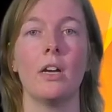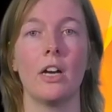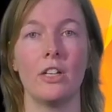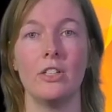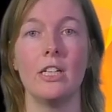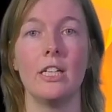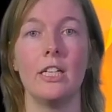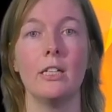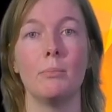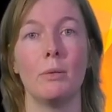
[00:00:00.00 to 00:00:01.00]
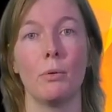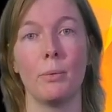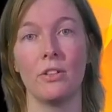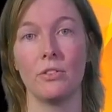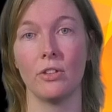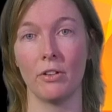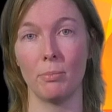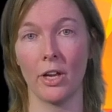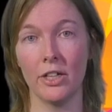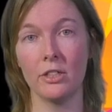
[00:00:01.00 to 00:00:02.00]
Ideally, people with
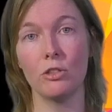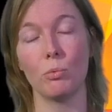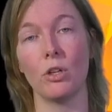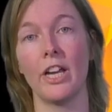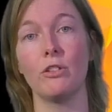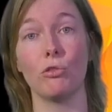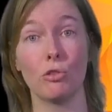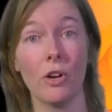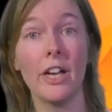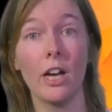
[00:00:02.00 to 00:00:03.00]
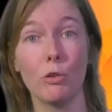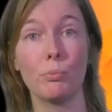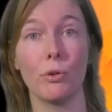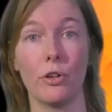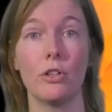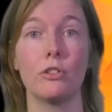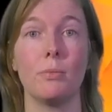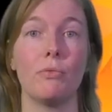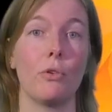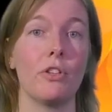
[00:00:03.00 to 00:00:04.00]
deafblindness would like to try out products
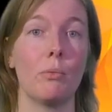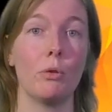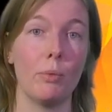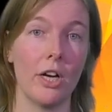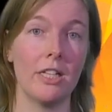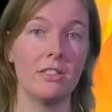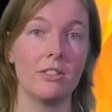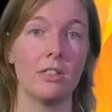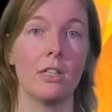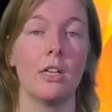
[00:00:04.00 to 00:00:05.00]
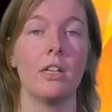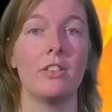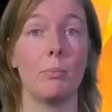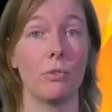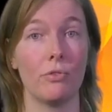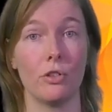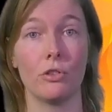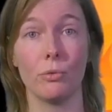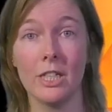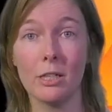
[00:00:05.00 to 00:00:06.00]
before they would buy it. They prefer
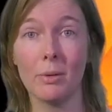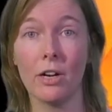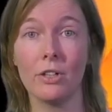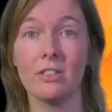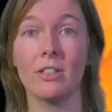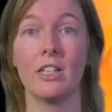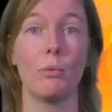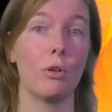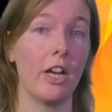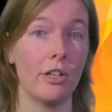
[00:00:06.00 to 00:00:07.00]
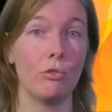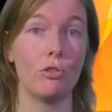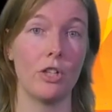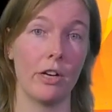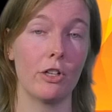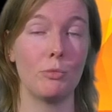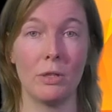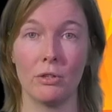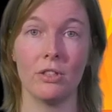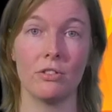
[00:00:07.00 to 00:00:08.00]
to read about it, and they would like to share
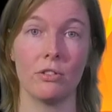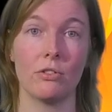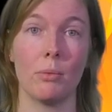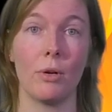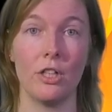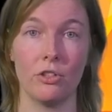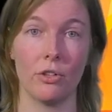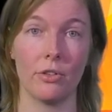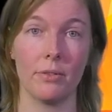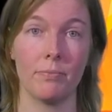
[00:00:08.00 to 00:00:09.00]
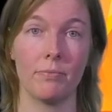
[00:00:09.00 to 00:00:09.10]
experiences among each other.